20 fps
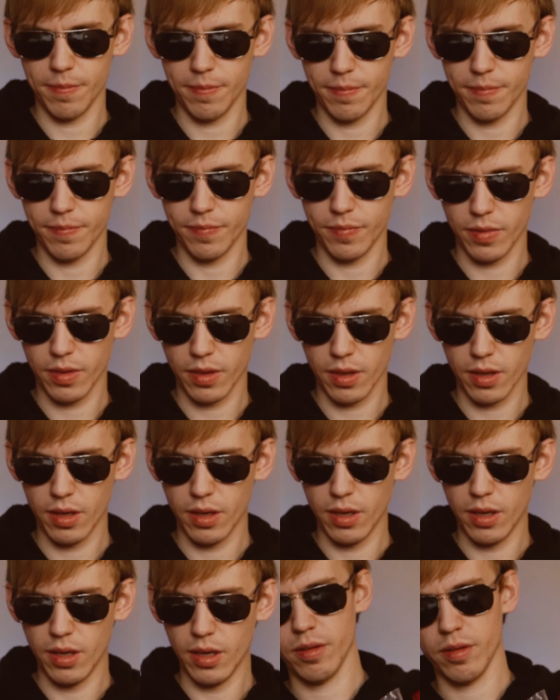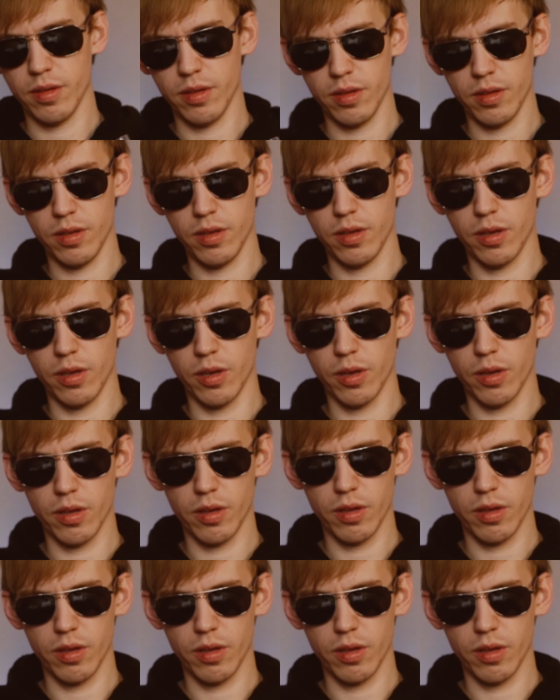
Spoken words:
[no speech]